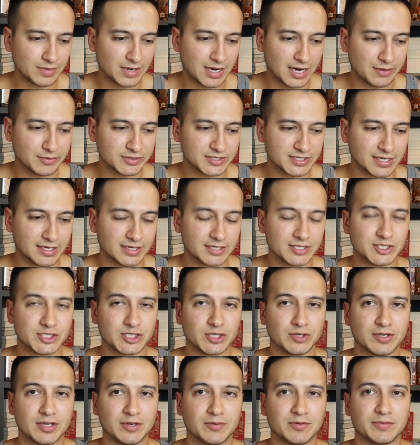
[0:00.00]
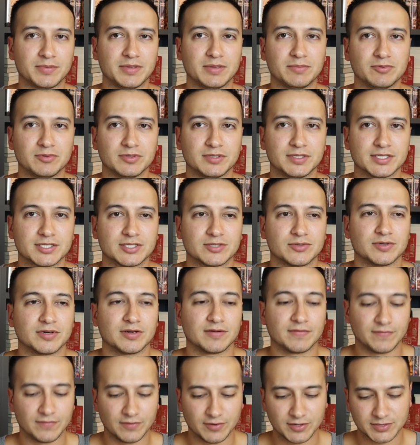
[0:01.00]
I was kind of joking with people in Discord
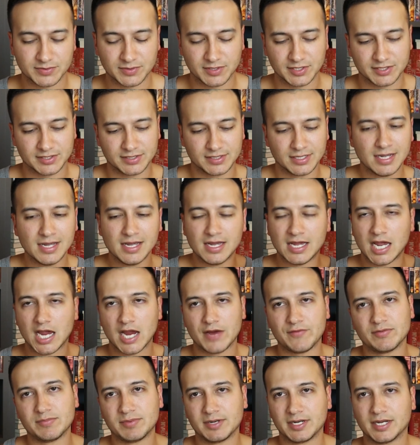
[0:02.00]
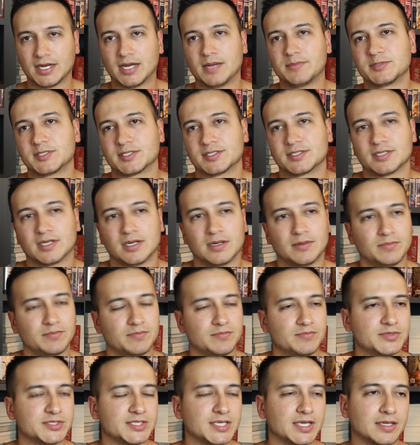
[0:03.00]
at first, because everybody hypes this
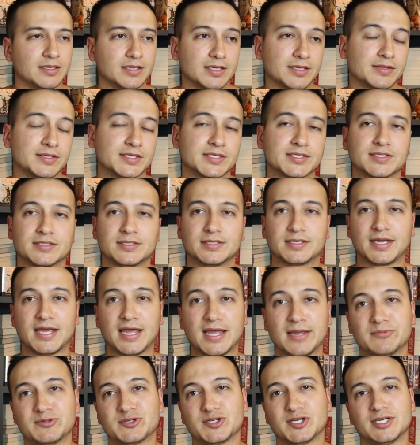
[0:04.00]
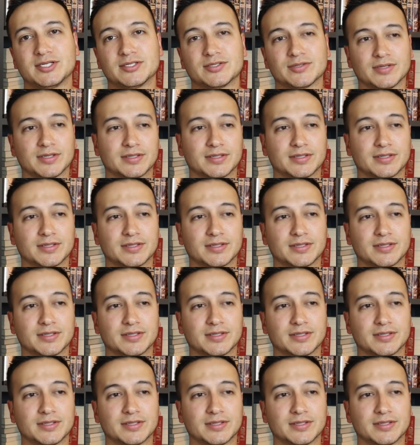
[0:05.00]
up saying like, this is the game changer.